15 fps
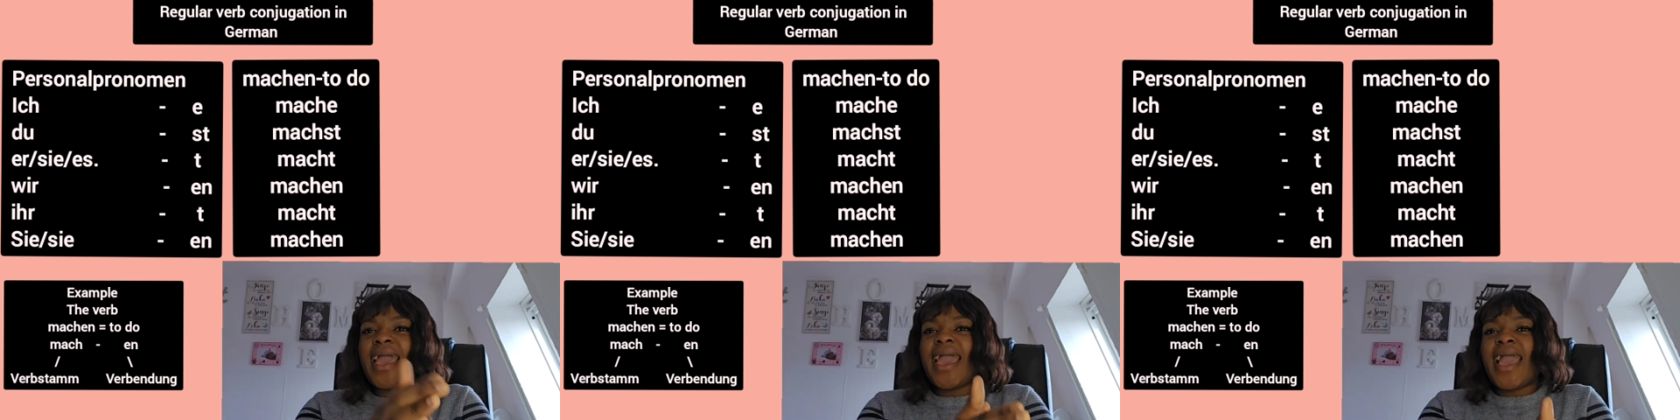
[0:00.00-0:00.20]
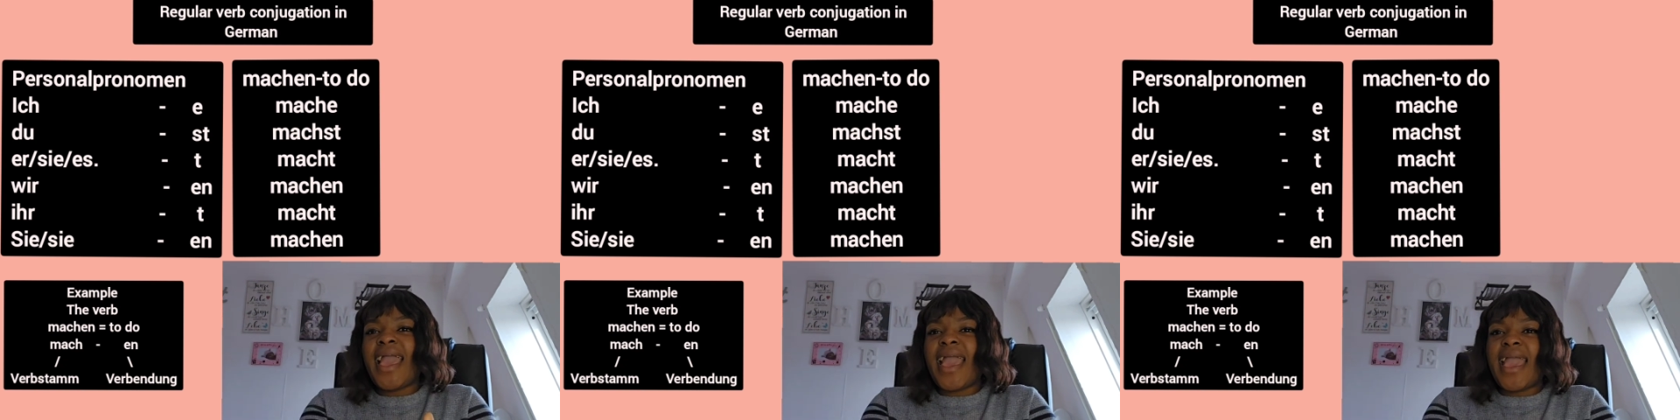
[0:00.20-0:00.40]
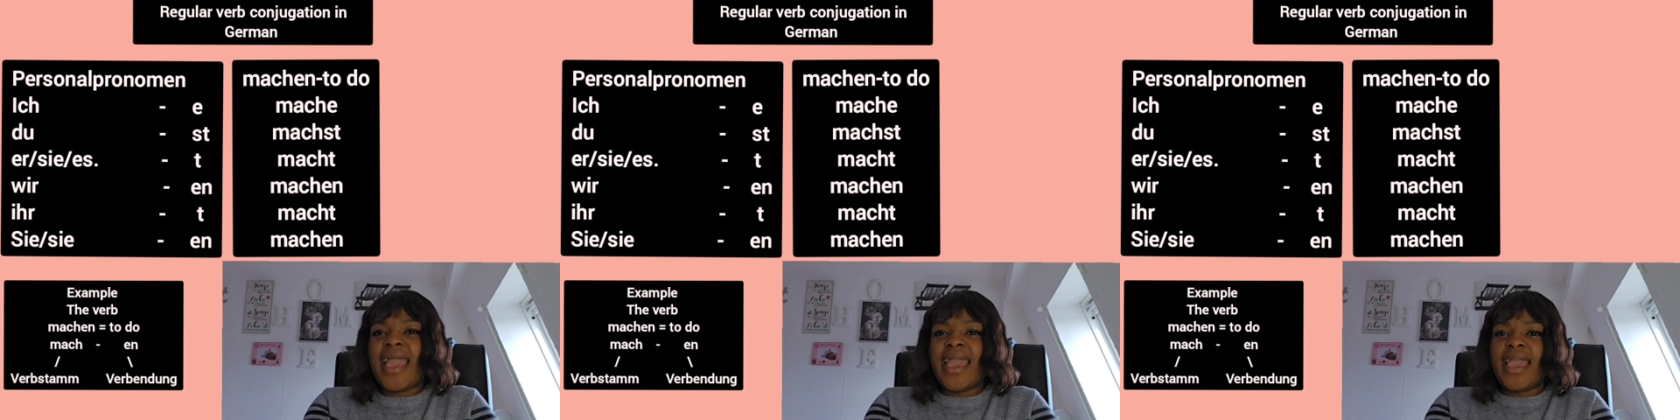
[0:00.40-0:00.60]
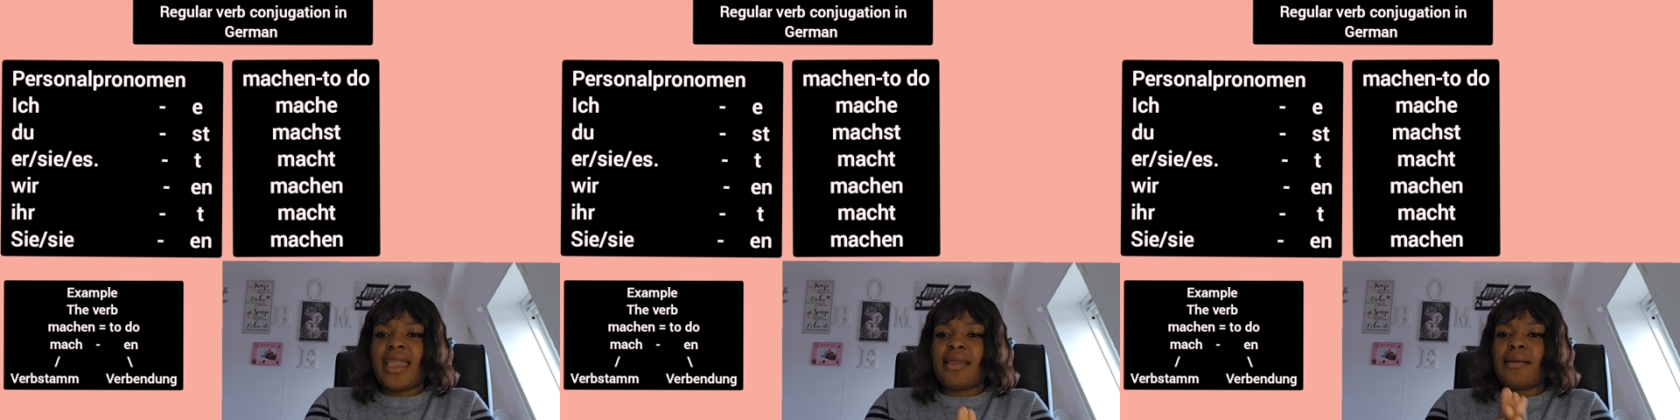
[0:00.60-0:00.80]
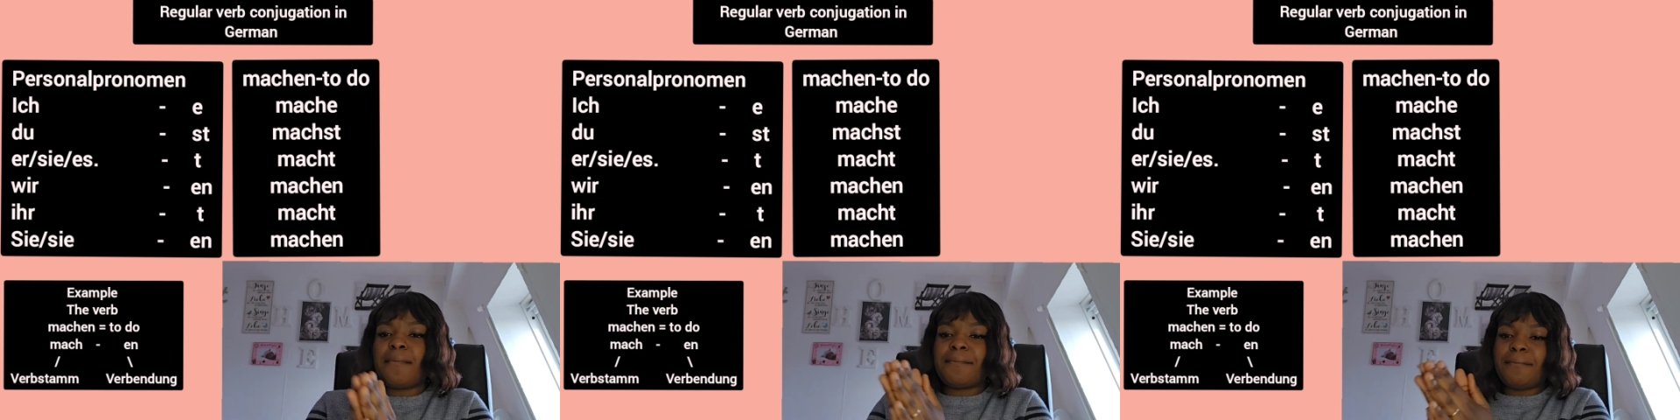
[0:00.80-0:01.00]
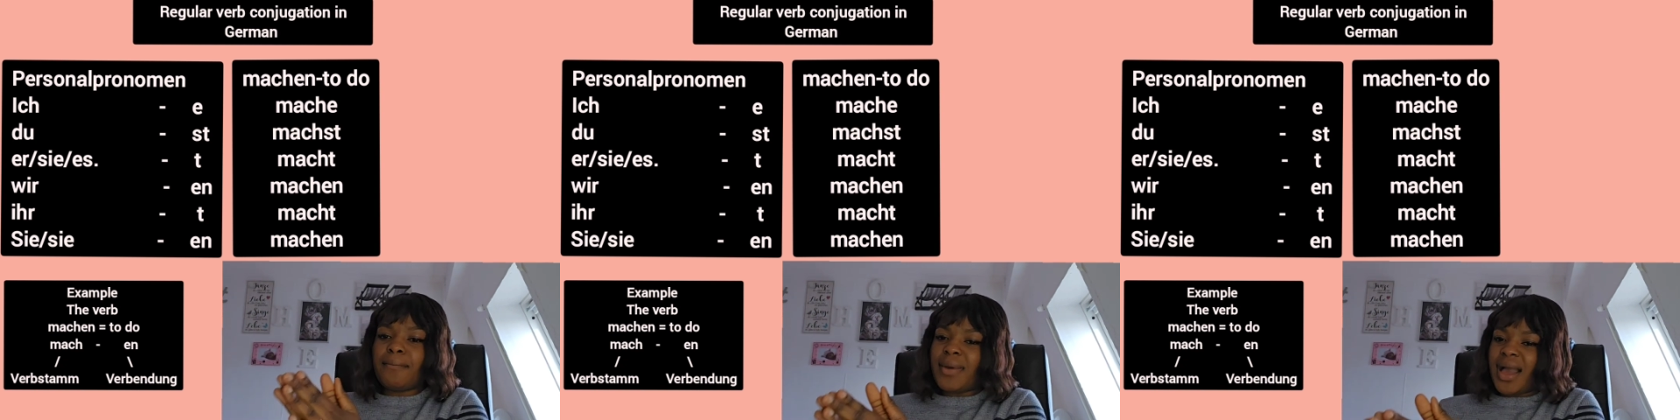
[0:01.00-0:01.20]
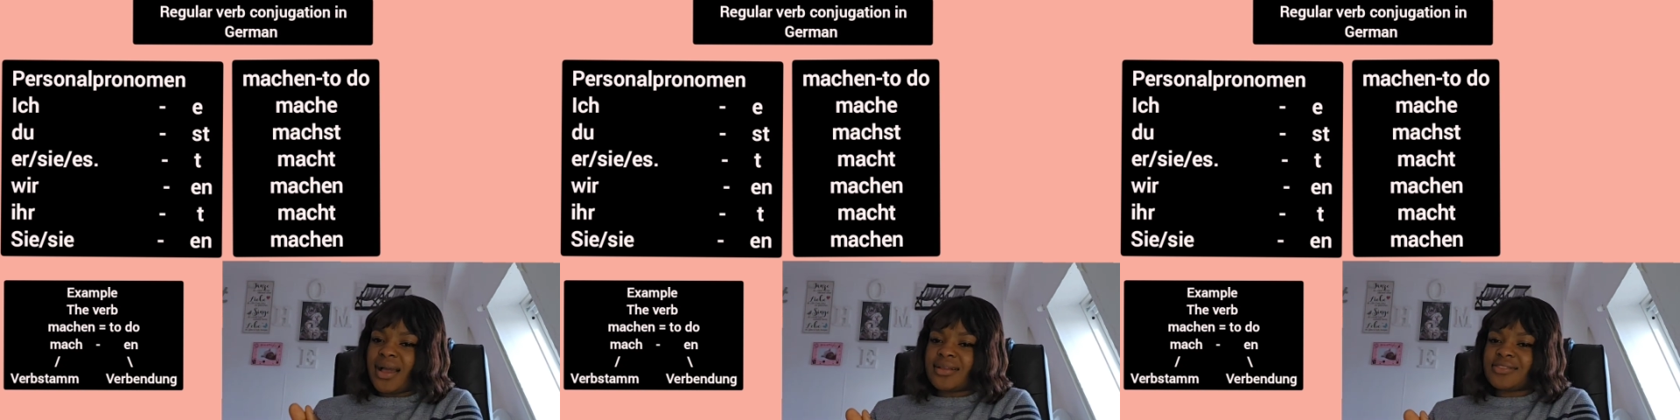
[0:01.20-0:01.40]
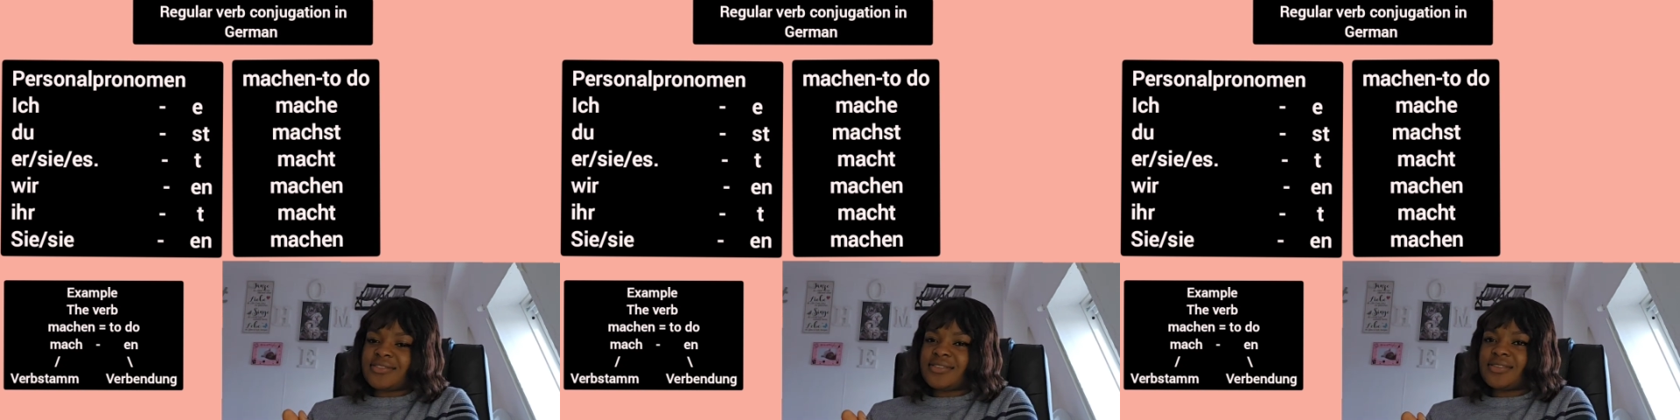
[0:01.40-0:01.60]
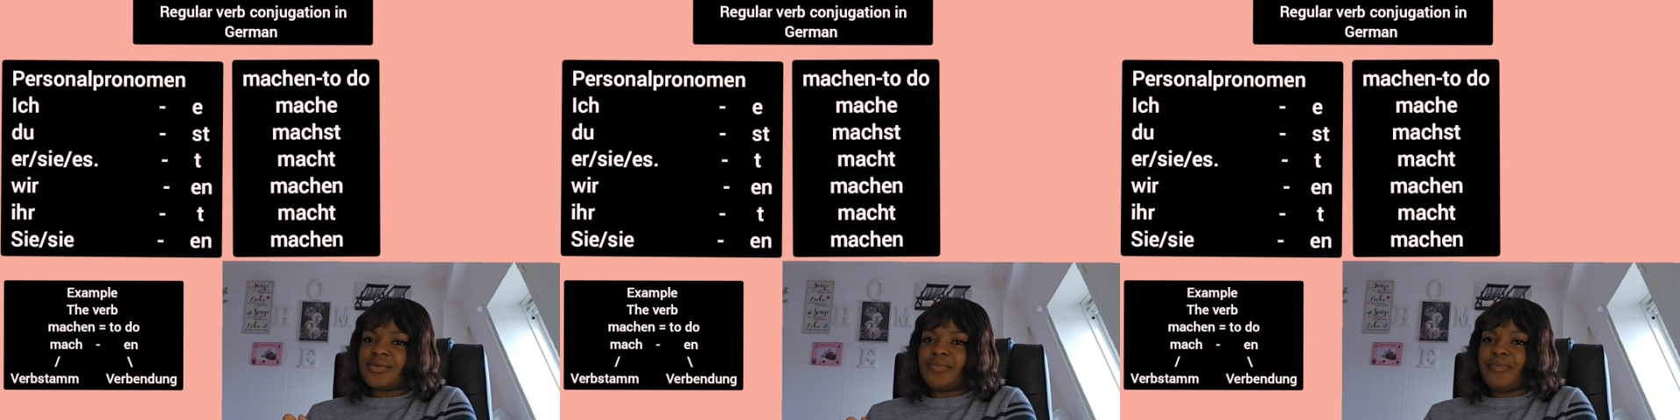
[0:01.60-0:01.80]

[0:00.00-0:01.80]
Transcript: He macht.